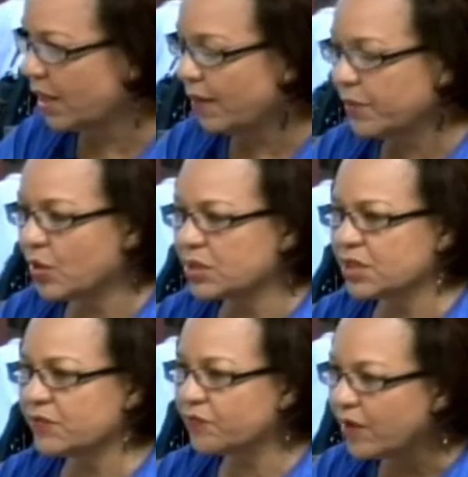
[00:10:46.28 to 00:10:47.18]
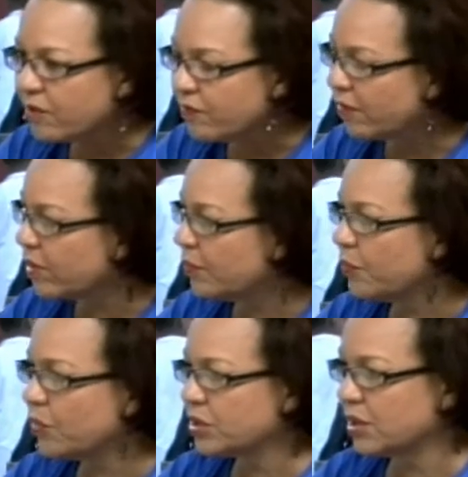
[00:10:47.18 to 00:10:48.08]
Because it's very, very
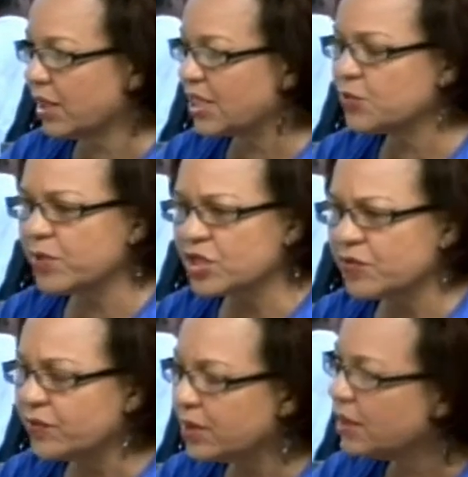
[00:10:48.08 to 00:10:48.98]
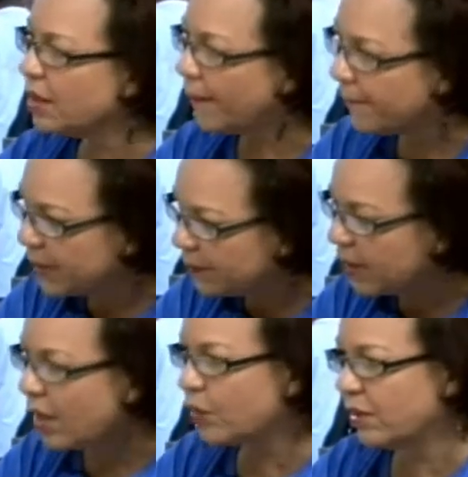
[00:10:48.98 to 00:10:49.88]
important, especially for the young people,
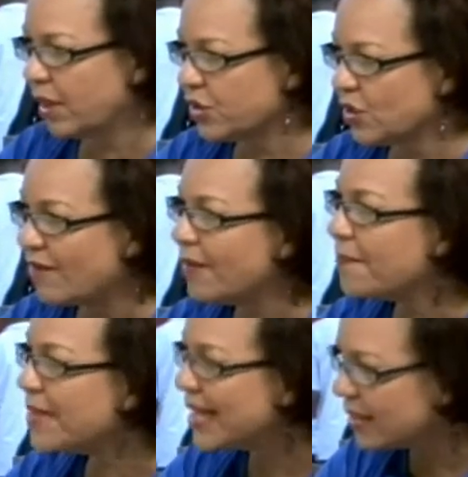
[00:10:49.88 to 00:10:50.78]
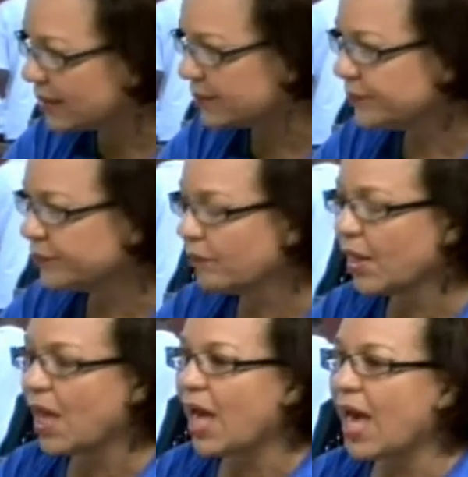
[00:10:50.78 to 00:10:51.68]
mm-hmm, out there, to, mm-hmm, have a male. Mm-hmm.
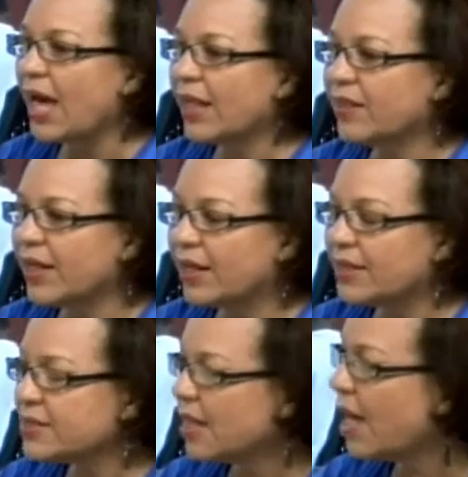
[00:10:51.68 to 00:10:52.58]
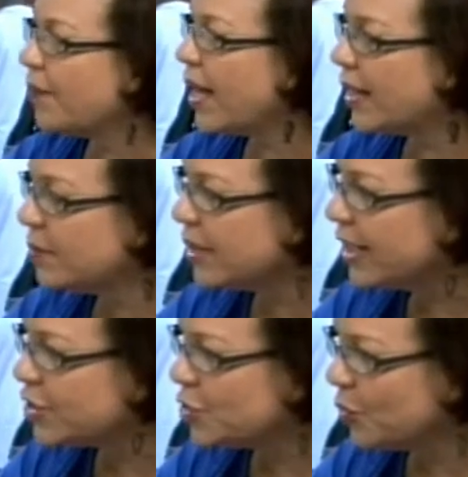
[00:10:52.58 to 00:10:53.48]
Mm-hmm. And then Anna
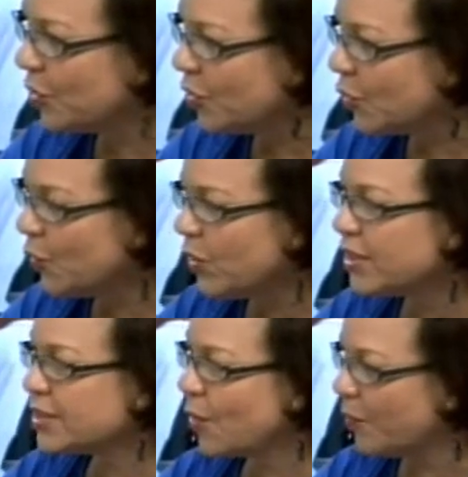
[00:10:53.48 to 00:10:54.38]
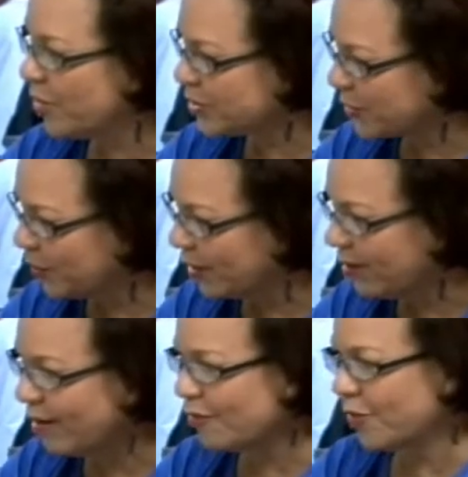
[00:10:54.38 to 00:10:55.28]
McCletchie-Burke, who, right, is now a principal of,
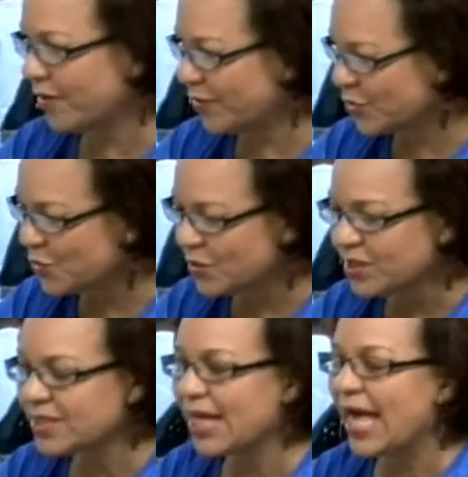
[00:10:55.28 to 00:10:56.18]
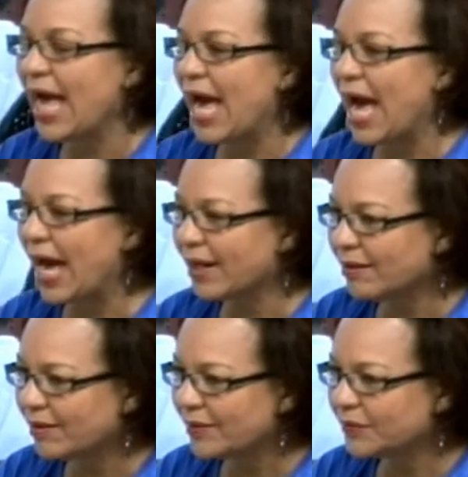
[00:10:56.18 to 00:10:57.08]
mm-hmm, one of the schools.
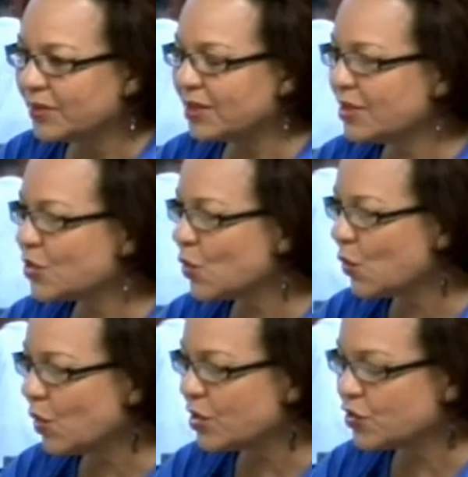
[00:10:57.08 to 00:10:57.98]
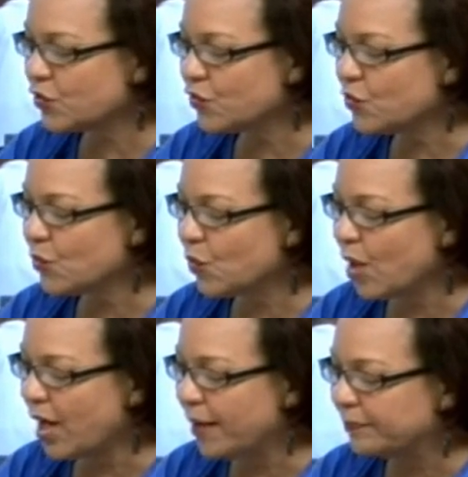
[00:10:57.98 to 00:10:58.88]
Anna did this course through
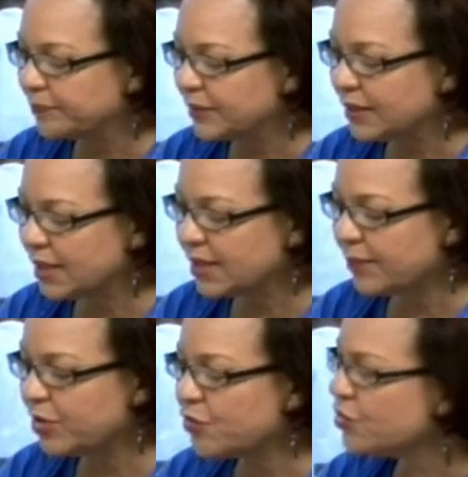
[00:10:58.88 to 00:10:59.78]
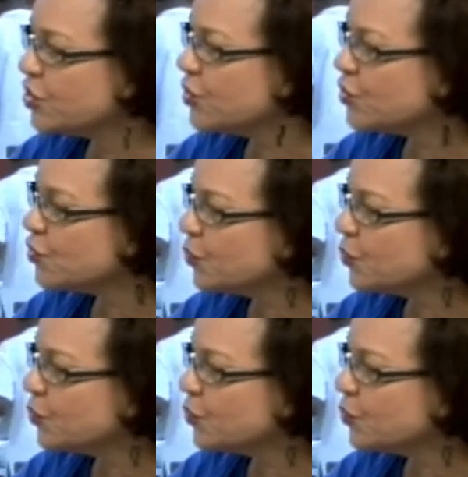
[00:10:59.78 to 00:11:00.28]
Deborah DeRosio's group.